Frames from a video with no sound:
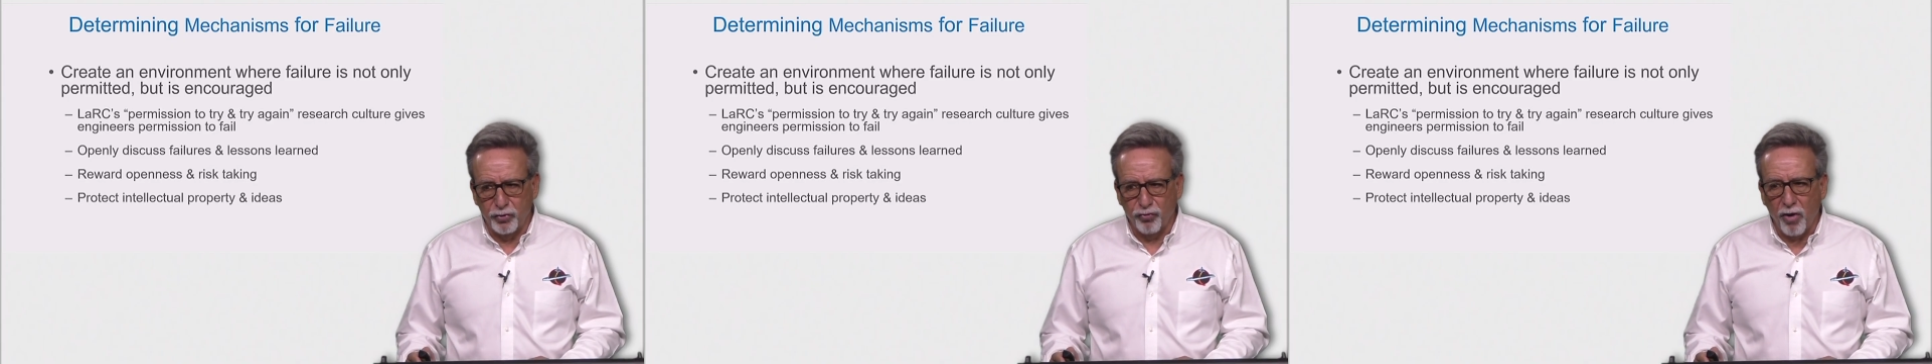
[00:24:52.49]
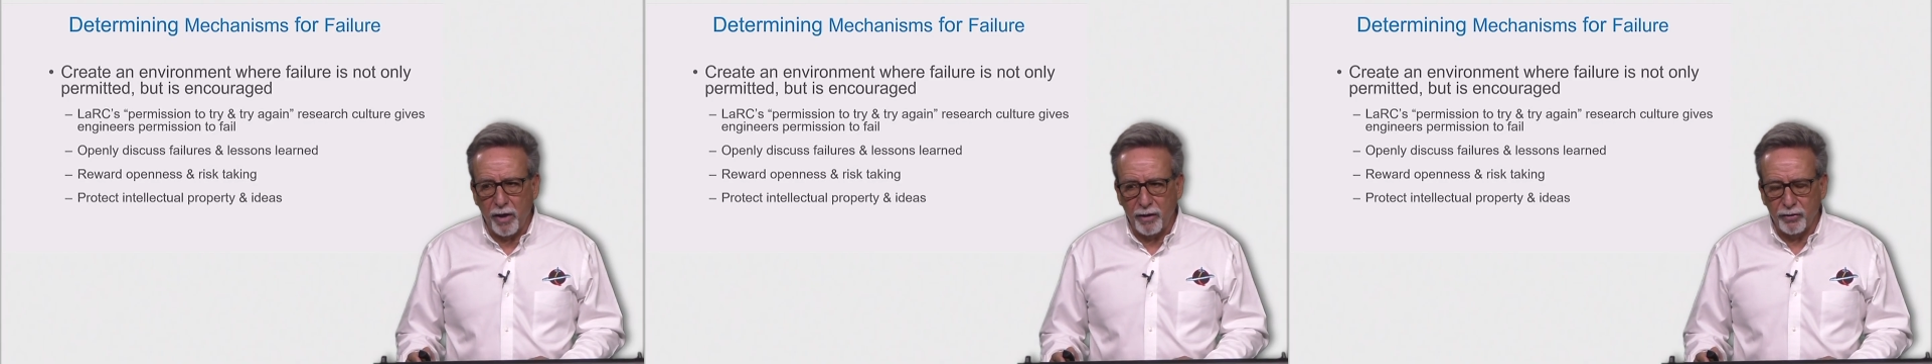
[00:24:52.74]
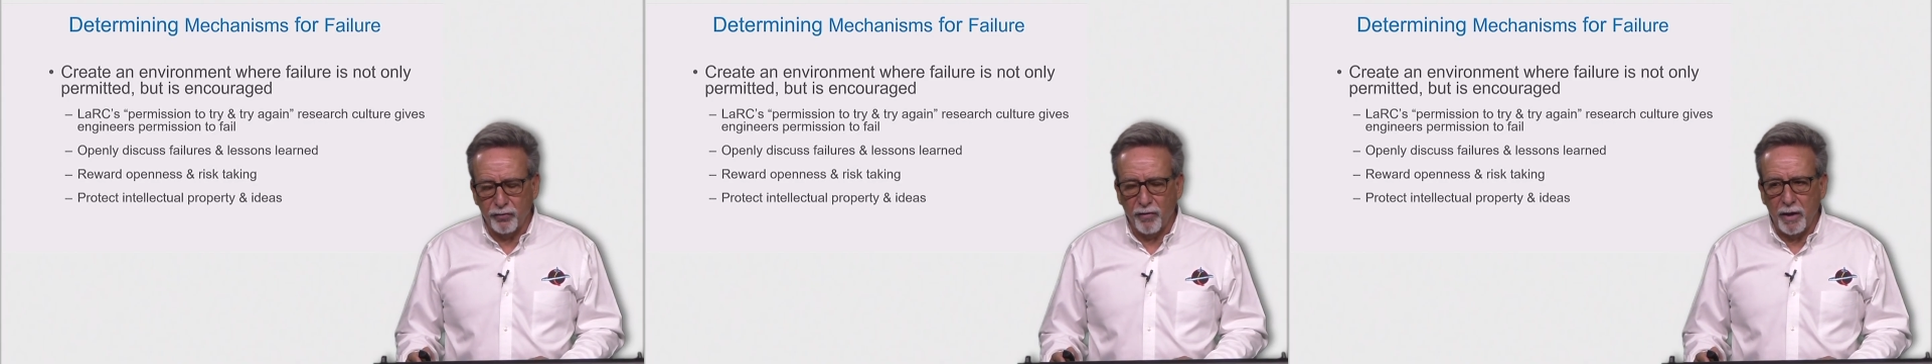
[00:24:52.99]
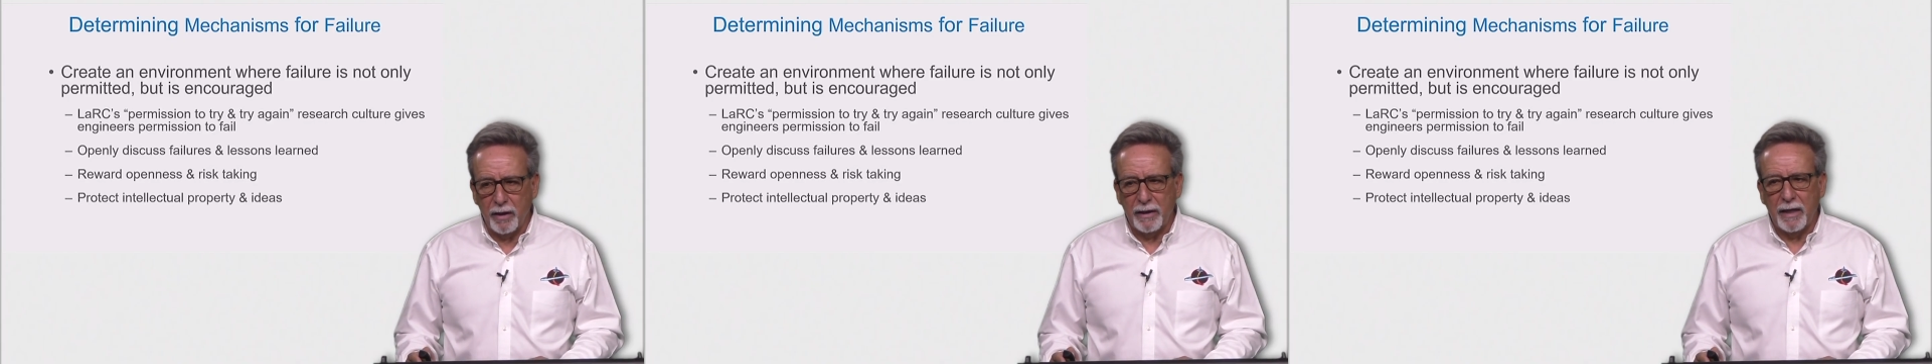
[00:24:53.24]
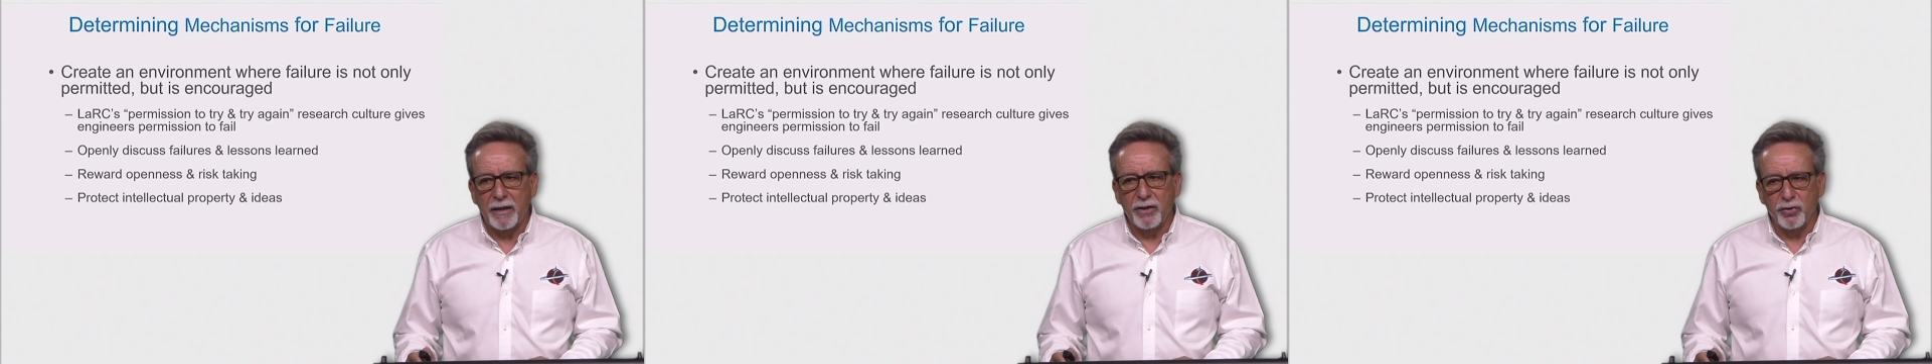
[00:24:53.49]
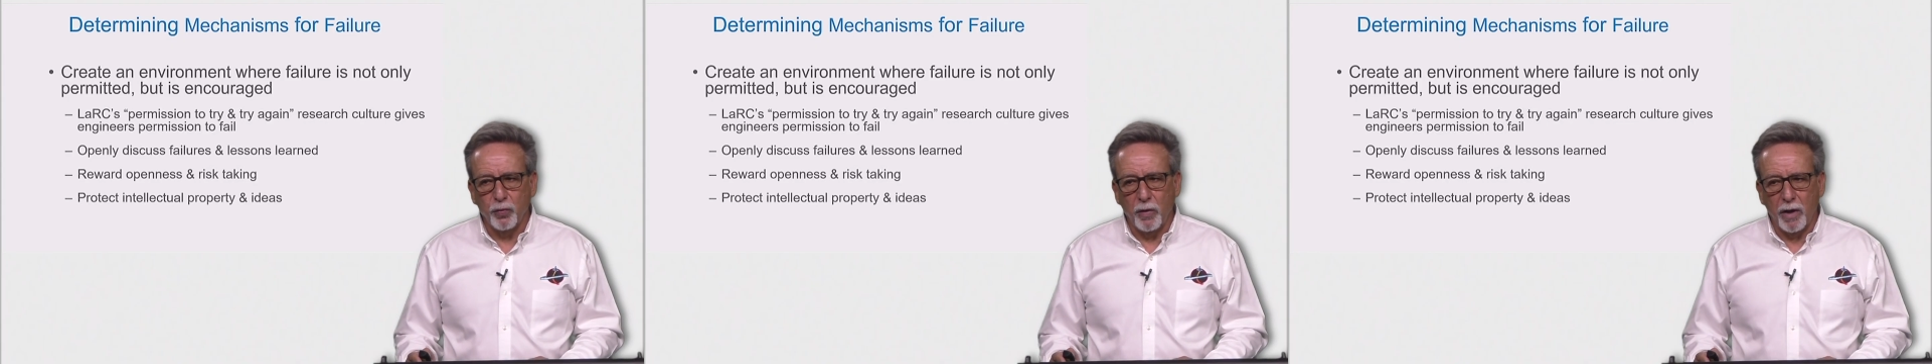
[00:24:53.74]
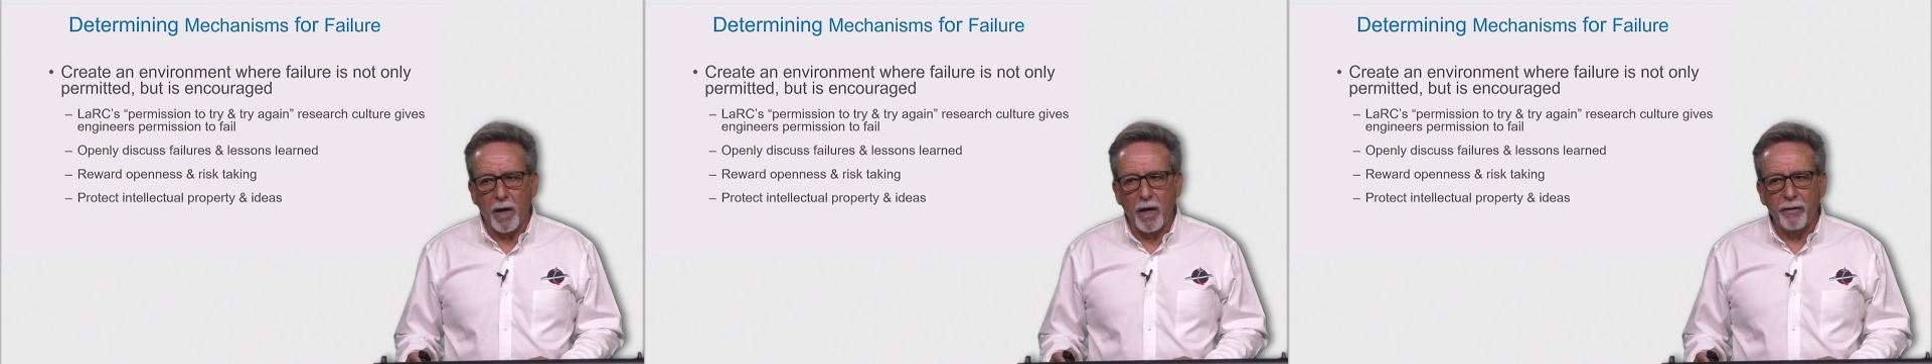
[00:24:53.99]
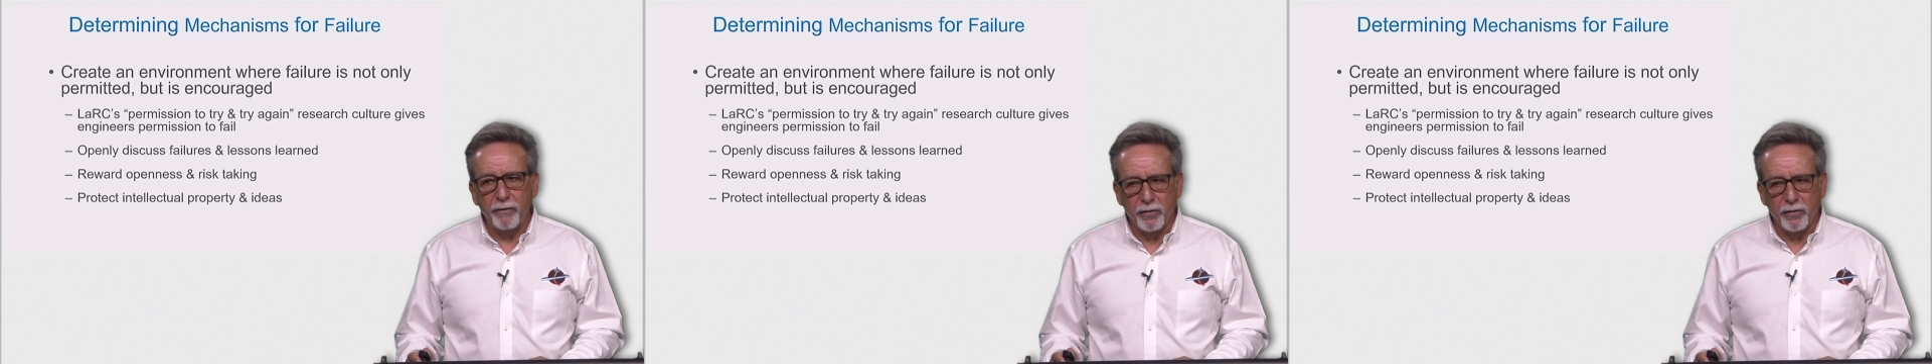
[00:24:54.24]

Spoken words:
try and try again is what I